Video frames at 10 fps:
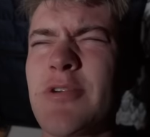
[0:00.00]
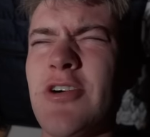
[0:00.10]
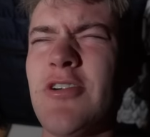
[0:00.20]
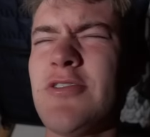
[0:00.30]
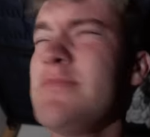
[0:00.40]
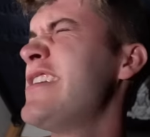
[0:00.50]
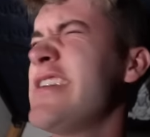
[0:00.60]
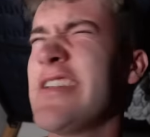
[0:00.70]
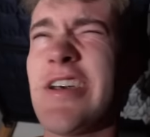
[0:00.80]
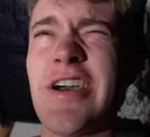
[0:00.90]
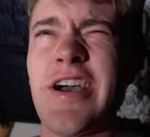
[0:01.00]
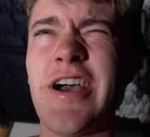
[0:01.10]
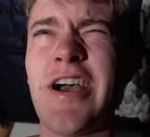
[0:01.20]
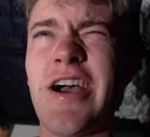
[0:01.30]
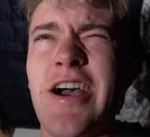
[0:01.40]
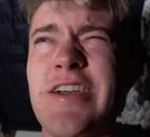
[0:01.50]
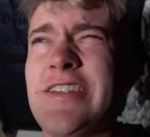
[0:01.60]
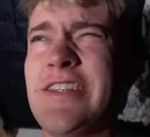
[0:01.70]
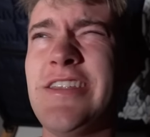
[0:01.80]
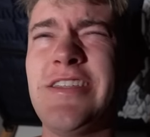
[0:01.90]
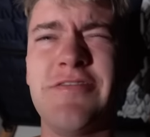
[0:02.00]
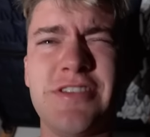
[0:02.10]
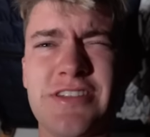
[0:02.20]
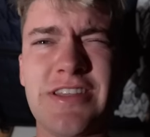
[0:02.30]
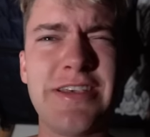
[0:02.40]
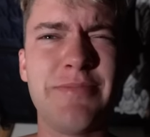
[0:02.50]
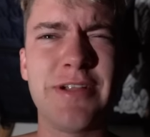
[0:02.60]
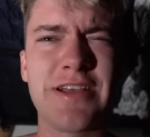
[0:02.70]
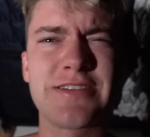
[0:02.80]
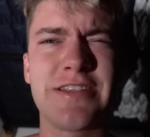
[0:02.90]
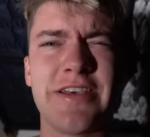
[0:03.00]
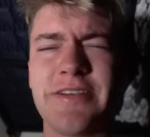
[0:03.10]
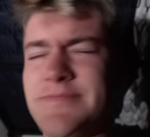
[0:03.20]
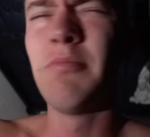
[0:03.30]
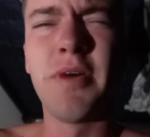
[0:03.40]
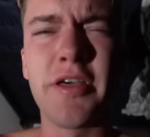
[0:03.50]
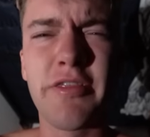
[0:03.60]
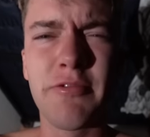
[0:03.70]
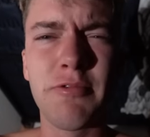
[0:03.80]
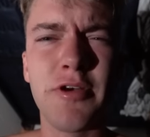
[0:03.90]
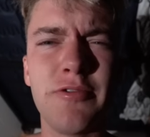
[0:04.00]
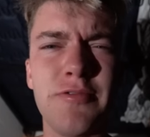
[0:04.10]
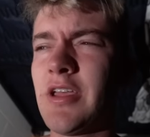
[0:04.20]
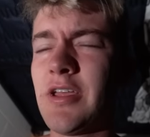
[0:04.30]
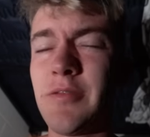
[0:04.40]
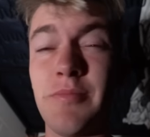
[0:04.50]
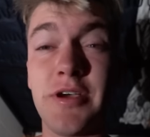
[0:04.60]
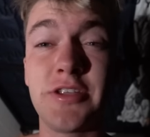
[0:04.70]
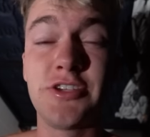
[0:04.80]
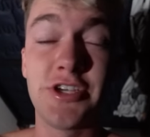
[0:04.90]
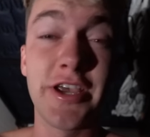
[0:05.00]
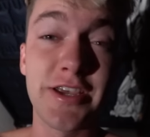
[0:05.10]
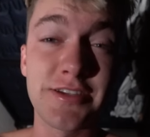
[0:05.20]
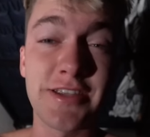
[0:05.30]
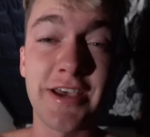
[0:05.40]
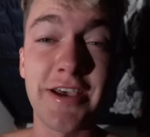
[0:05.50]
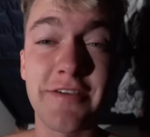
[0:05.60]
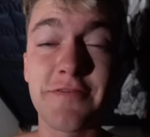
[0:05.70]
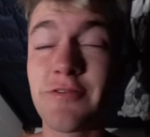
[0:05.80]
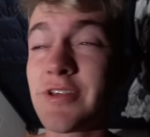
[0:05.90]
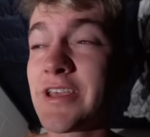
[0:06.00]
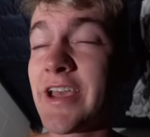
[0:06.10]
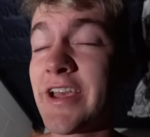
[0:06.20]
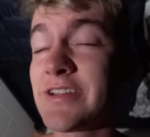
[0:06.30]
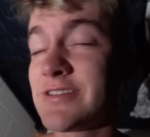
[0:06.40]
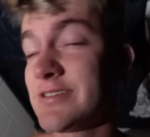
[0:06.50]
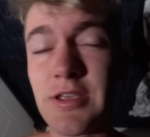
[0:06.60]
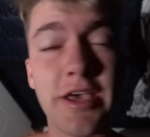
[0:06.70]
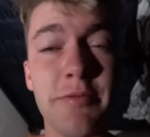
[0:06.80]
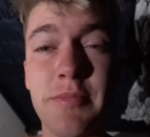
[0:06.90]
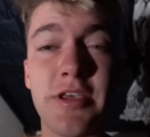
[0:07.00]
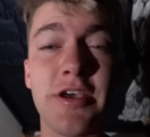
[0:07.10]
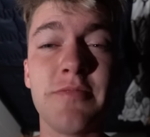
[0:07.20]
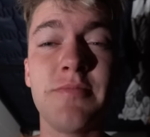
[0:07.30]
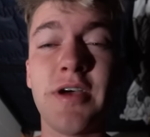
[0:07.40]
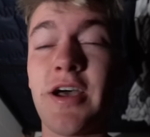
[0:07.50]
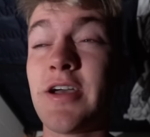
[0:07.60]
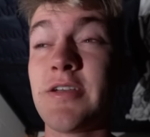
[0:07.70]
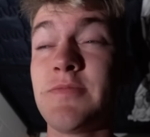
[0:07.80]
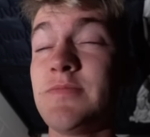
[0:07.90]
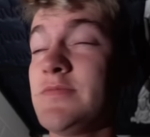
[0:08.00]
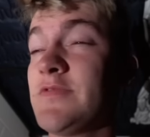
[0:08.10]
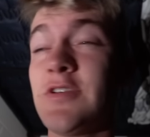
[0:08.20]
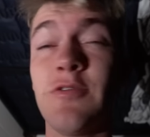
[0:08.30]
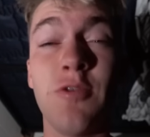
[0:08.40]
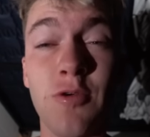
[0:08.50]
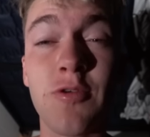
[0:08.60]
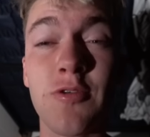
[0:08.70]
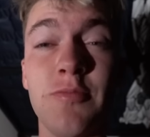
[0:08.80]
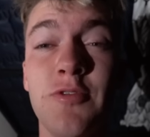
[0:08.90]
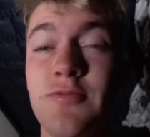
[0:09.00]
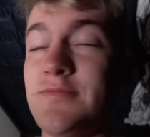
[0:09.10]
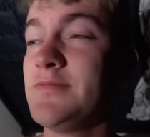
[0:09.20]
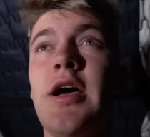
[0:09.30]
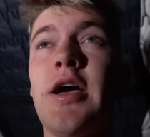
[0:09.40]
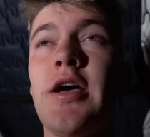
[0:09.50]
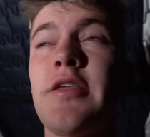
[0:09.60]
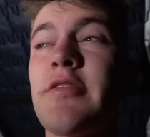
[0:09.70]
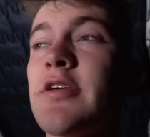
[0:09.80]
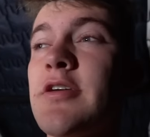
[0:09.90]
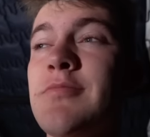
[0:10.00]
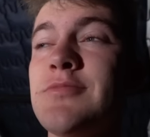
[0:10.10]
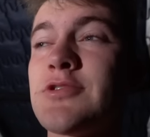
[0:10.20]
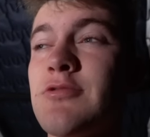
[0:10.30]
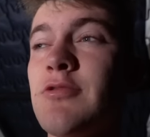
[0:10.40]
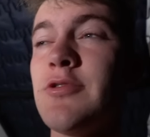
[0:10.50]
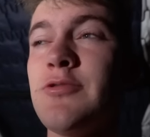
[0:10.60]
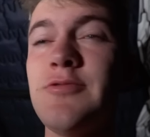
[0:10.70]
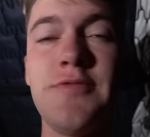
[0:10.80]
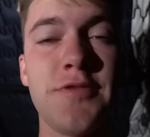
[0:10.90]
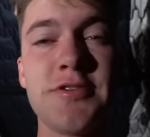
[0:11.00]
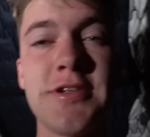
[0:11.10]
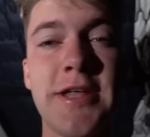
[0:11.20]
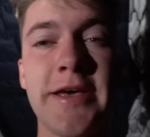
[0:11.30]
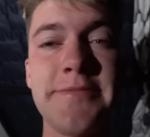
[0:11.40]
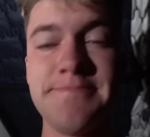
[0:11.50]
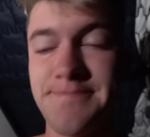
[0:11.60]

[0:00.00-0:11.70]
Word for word: call, and I didn't even sleep last night. My throat and my chest after the gas kept me up. I feel horrible. I think I'm screwed for today.